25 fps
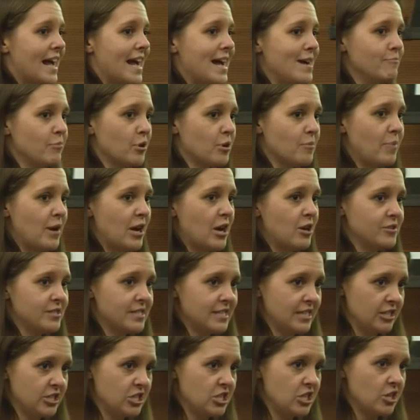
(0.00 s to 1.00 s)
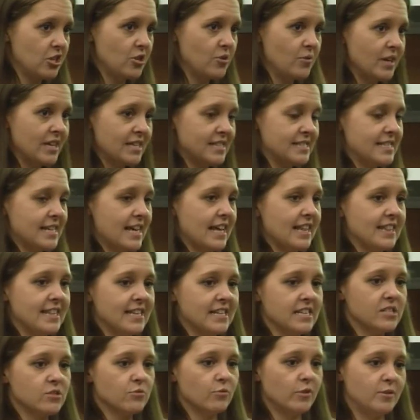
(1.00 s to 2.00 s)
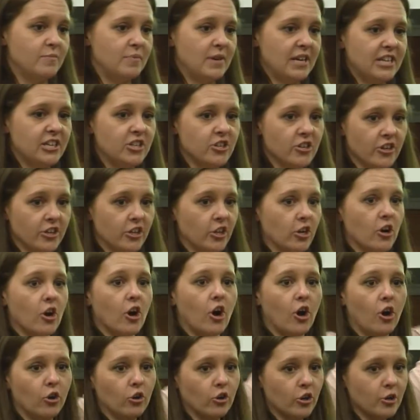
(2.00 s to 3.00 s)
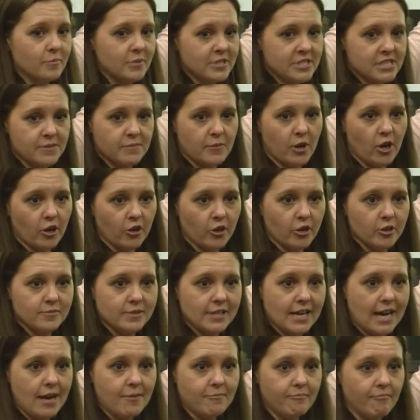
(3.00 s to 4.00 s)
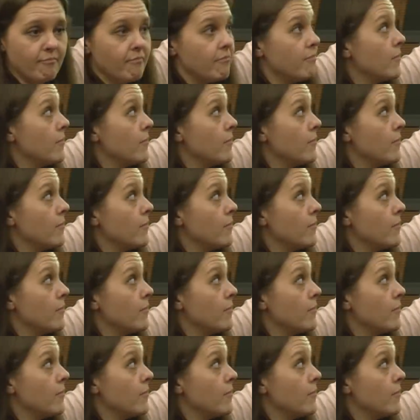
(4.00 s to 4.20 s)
I'm proposing to you is that this would be during your whole group and small group time.